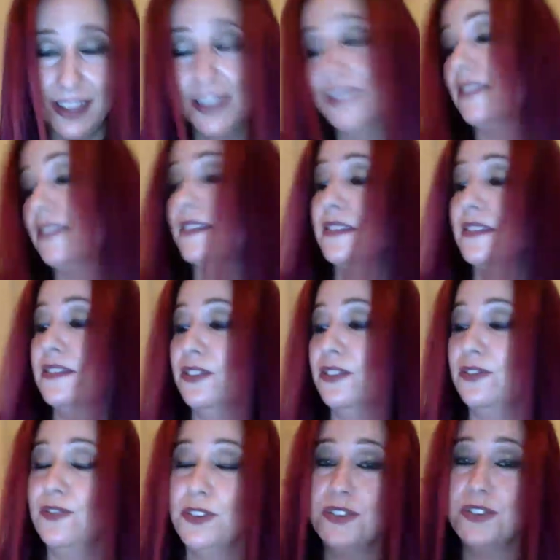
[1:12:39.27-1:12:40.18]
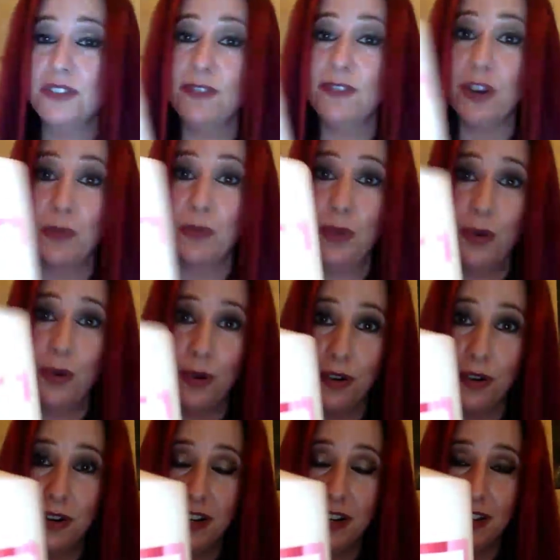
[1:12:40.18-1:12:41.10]
So this is our first of our
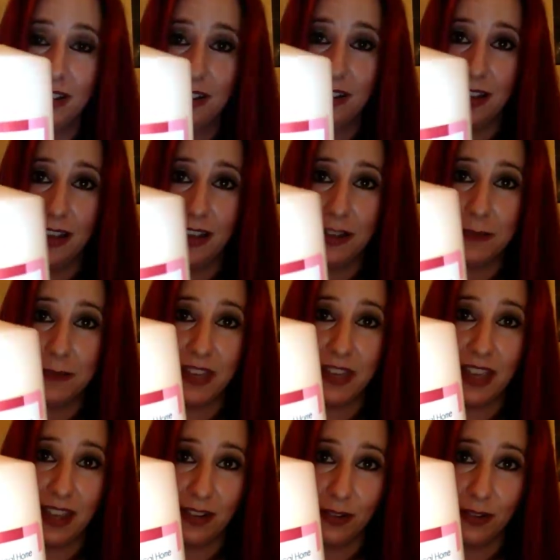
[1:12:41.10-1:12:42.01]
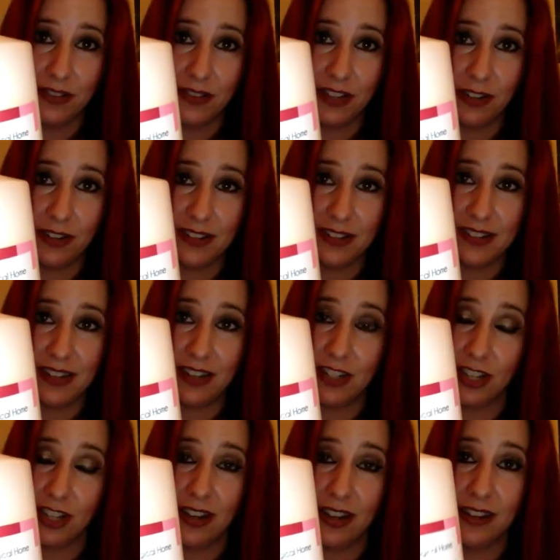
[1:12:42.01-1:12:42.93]
poured candles here at
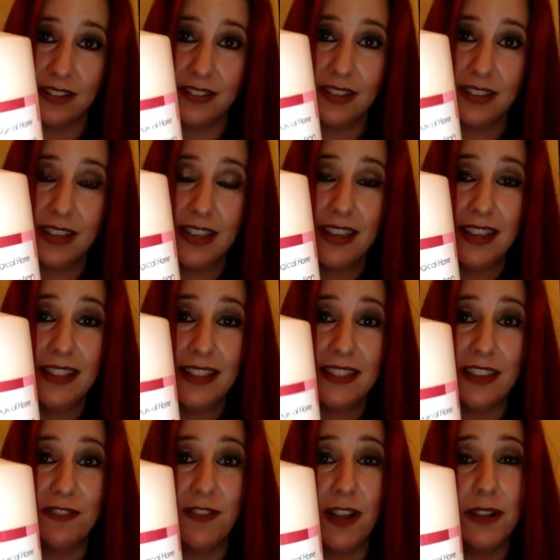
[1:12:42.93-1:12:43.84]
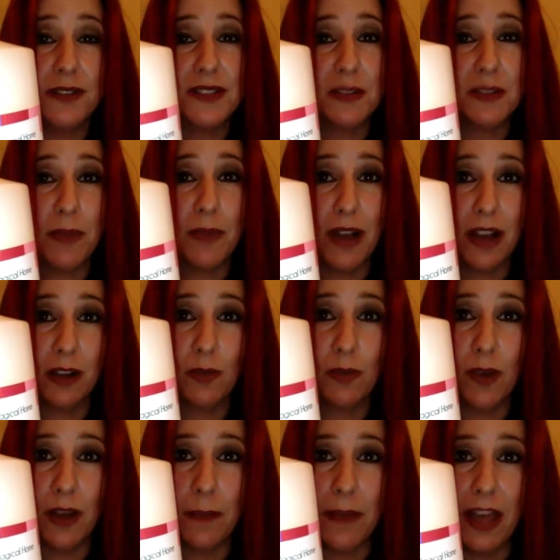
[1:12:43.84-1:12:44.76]
Sage Goddess that follows the
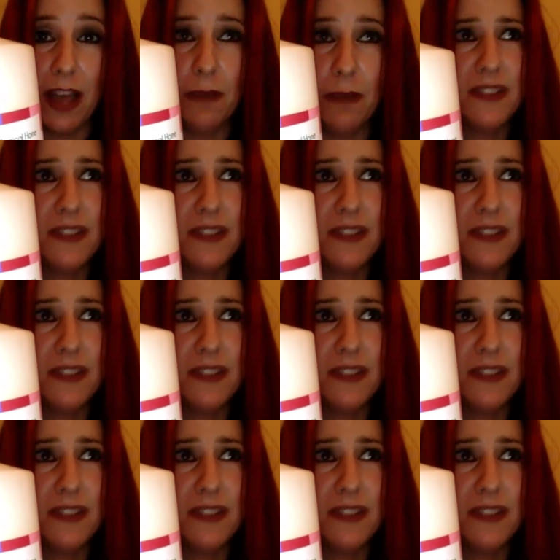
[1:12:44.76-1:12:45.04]
Bagua map.